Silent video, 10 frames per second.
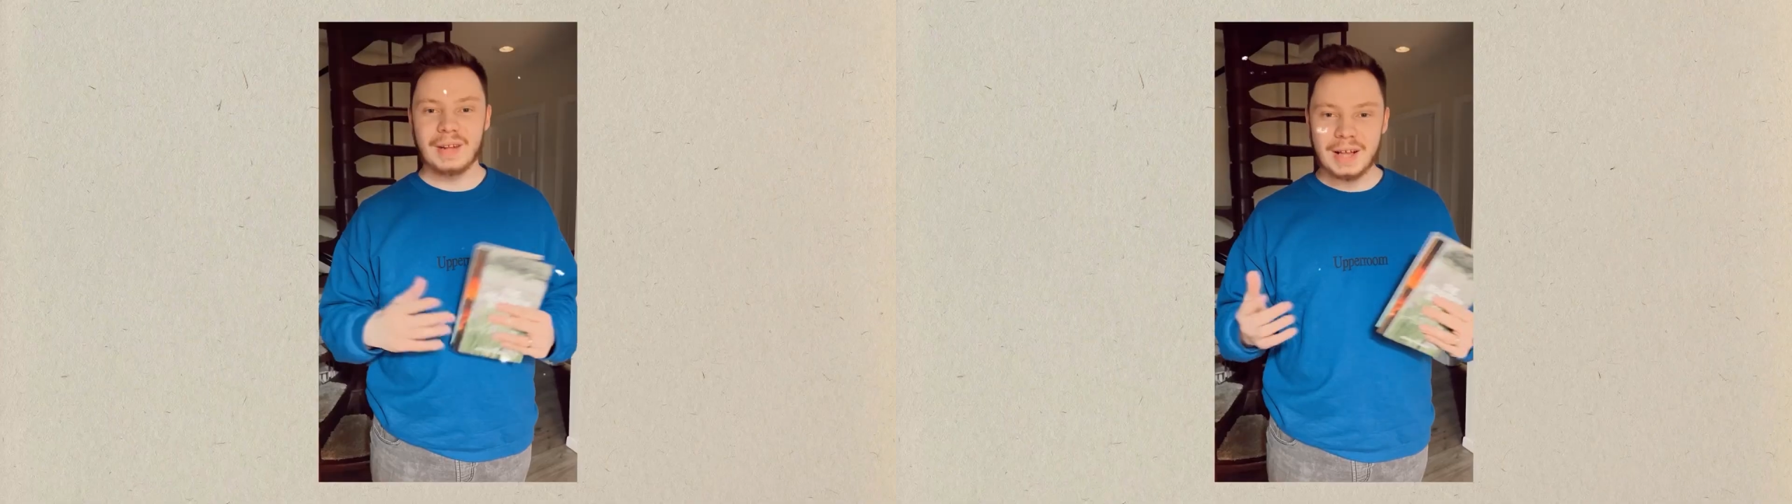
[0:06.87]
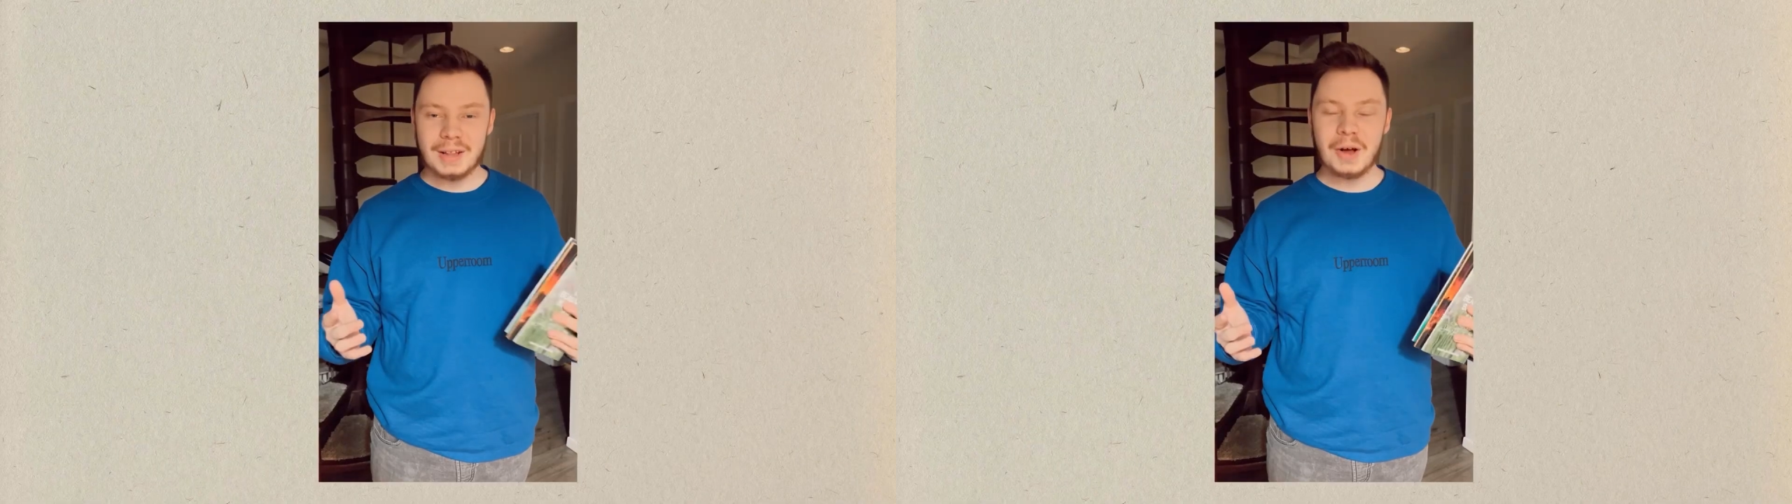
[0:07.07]

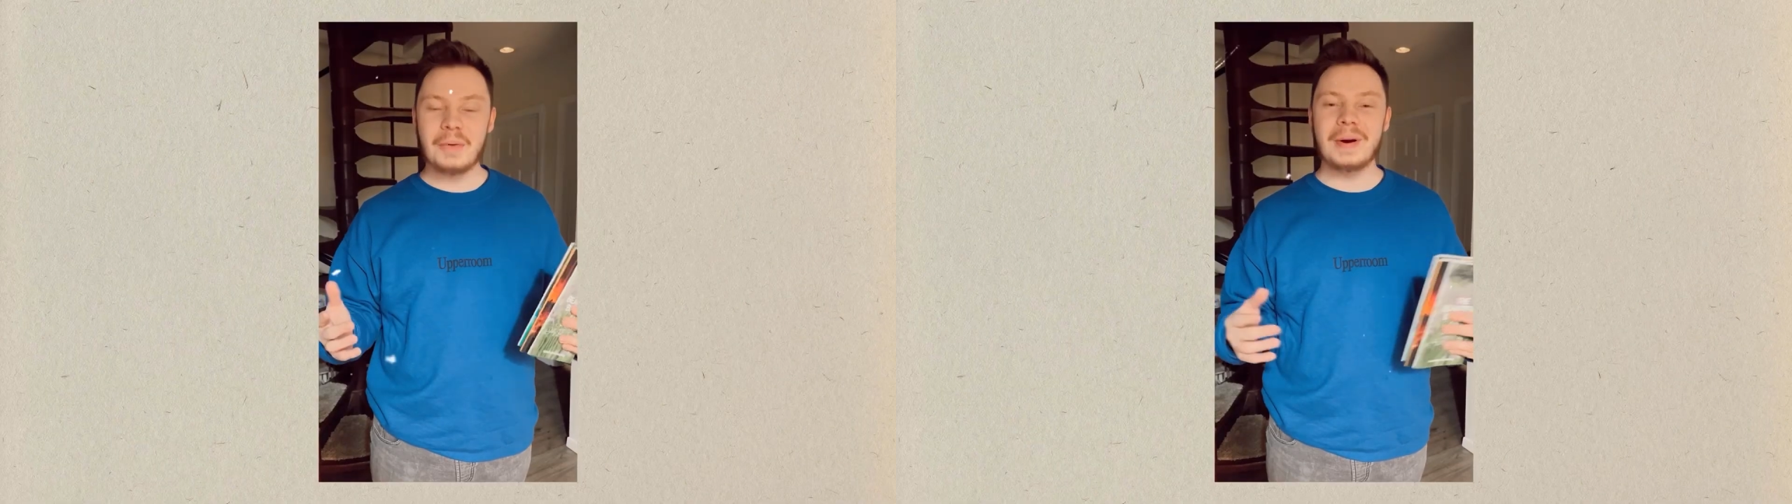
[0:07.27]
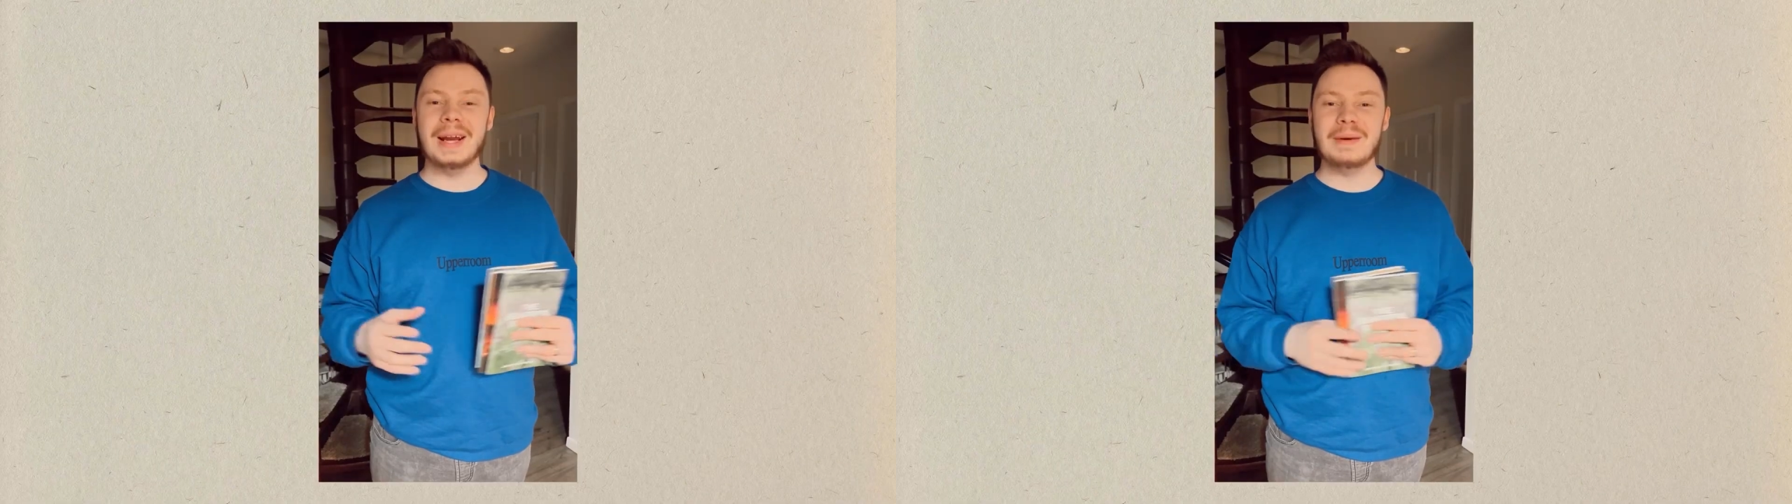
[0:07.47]

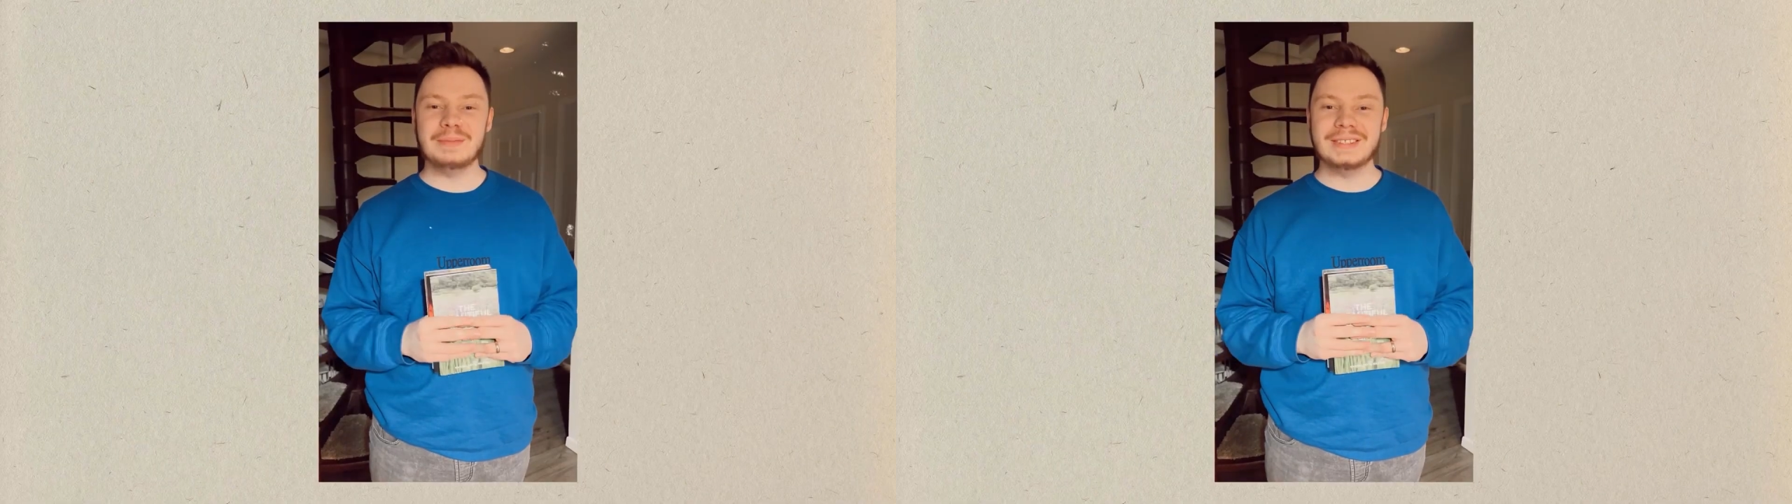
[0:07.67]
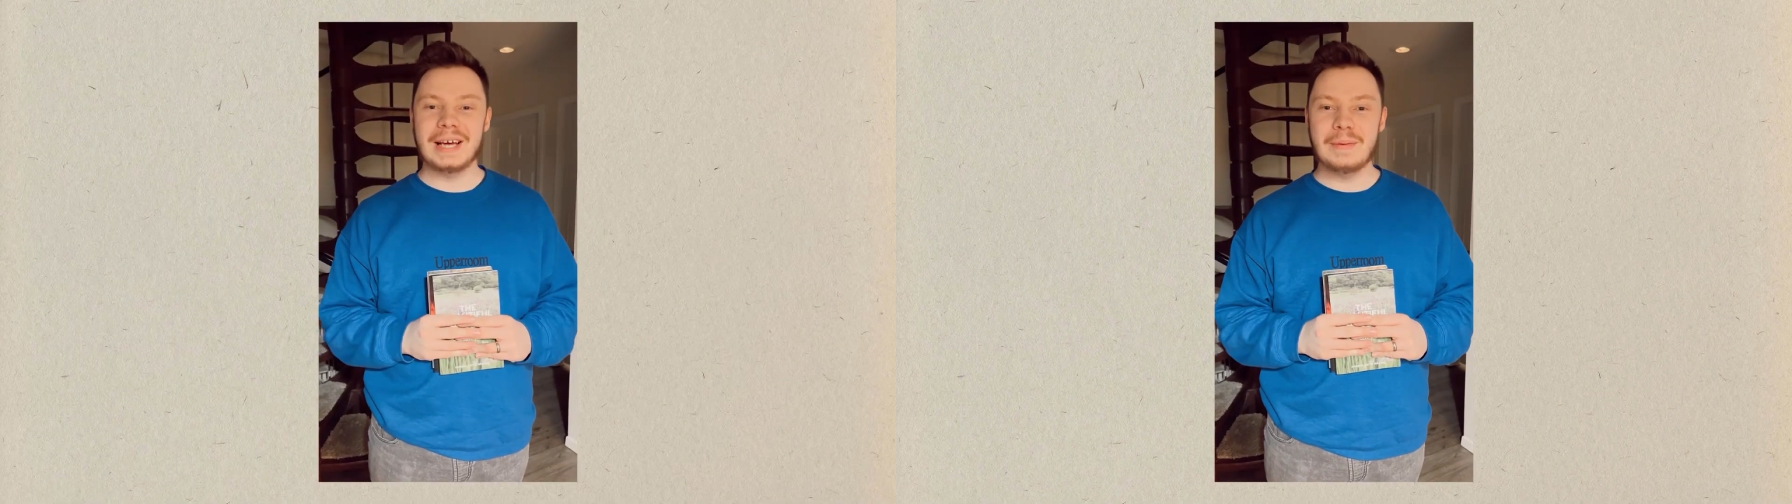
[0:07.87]
Hello, my
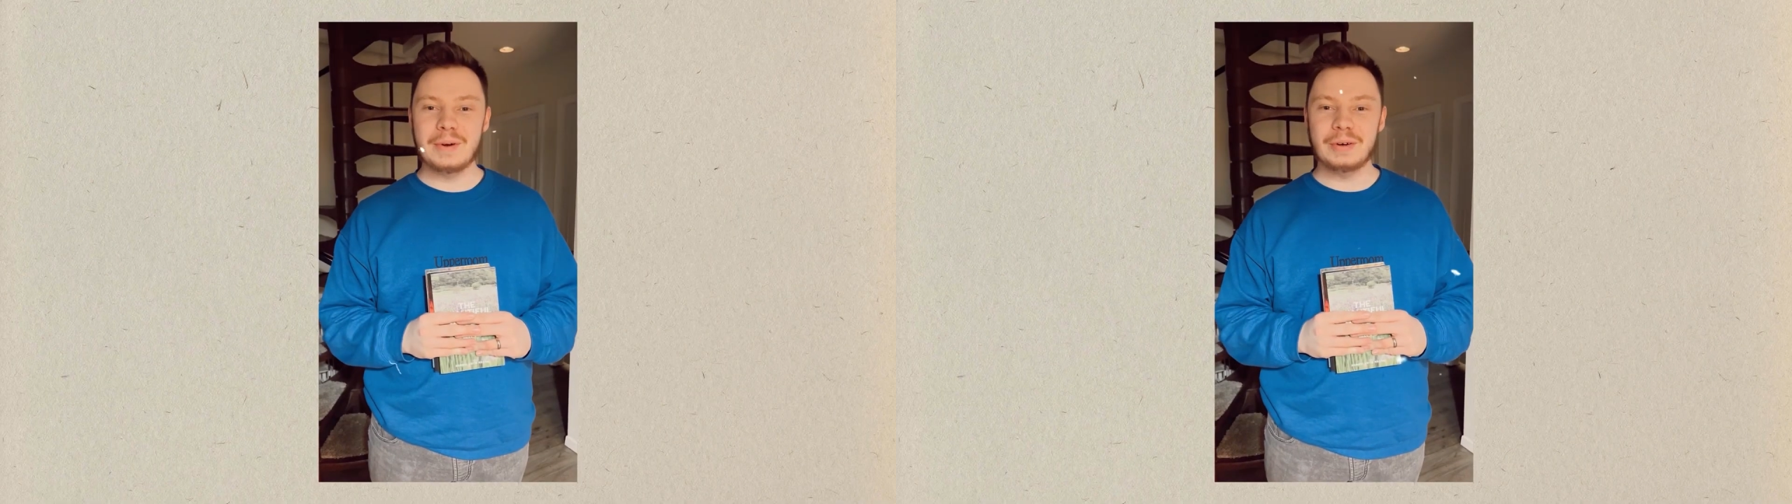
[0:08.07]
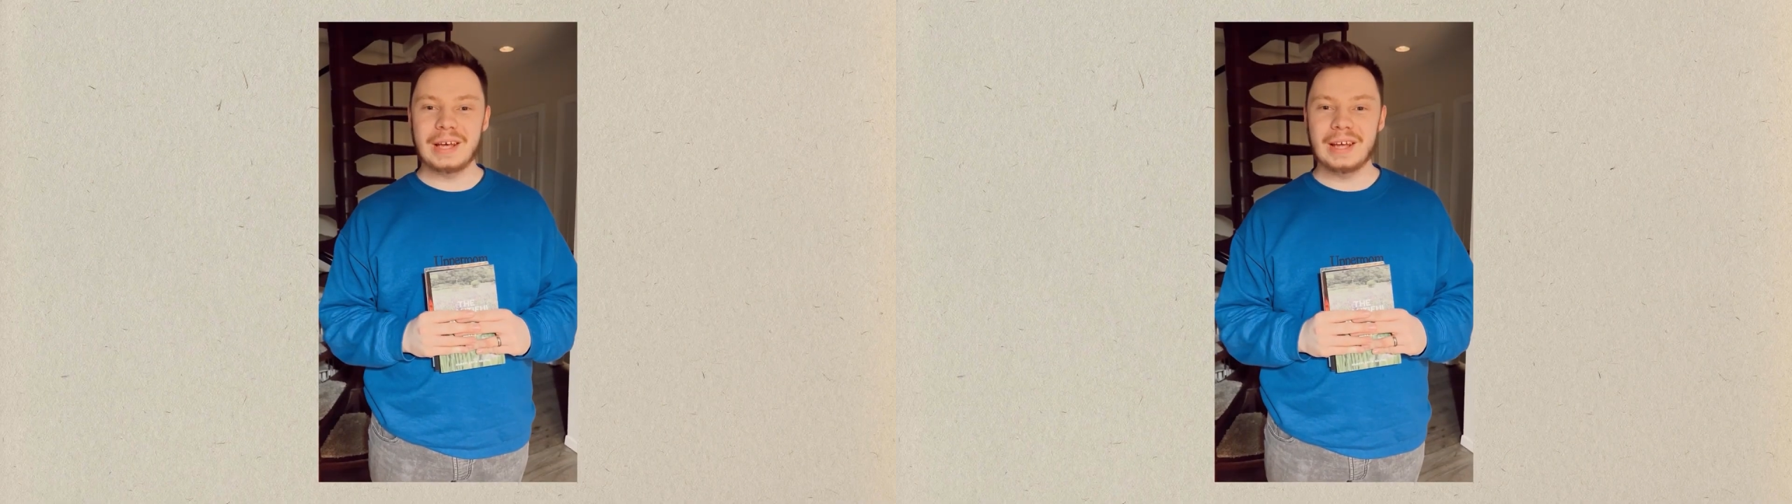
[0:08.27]
name is
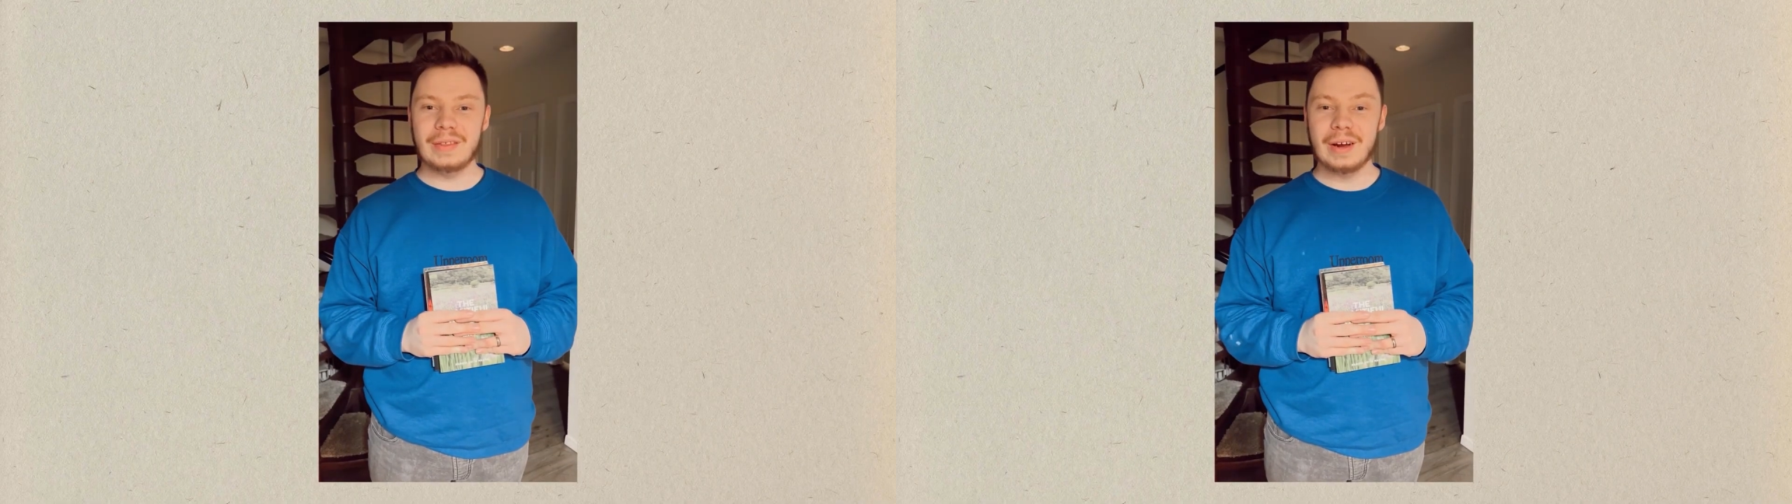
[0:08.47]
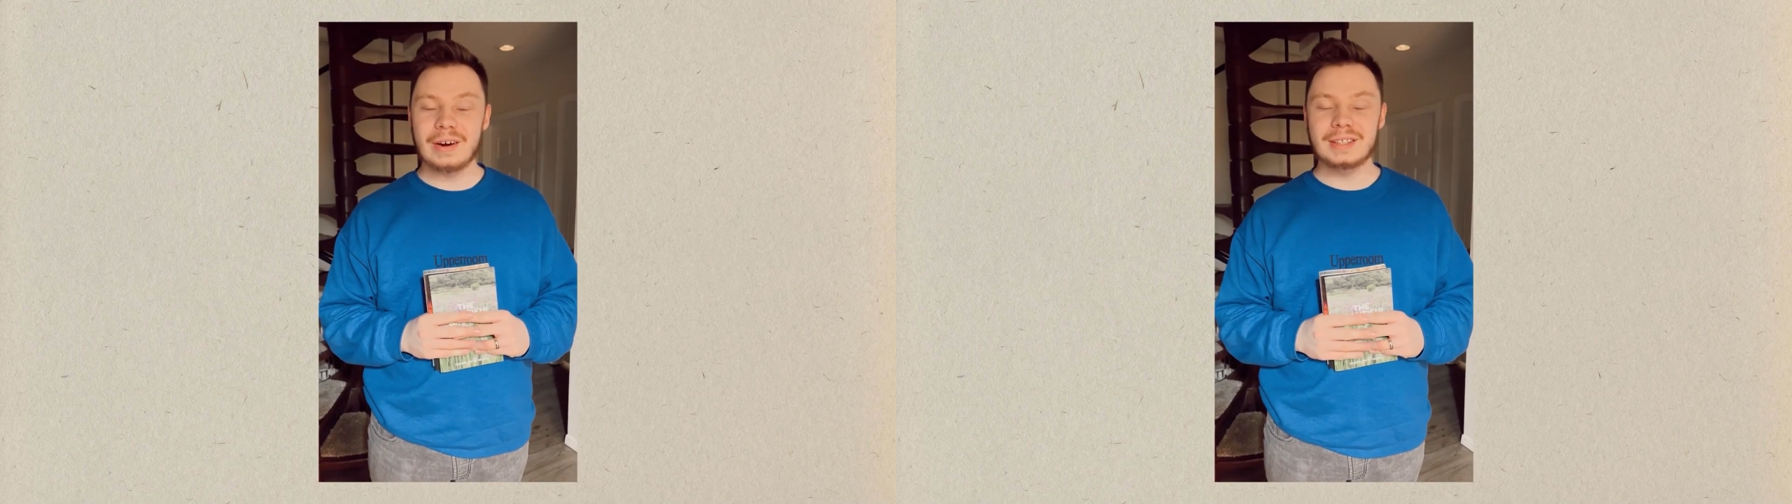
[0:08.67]
Samuel
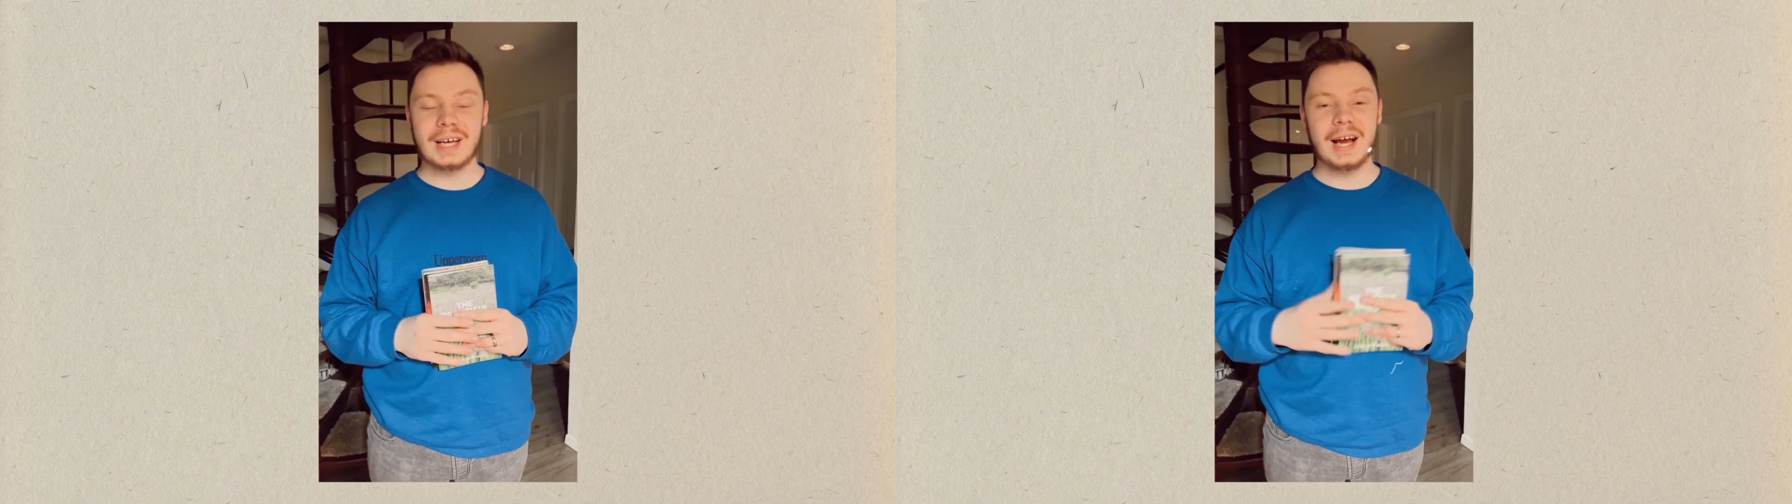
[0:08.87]
Keith Harris.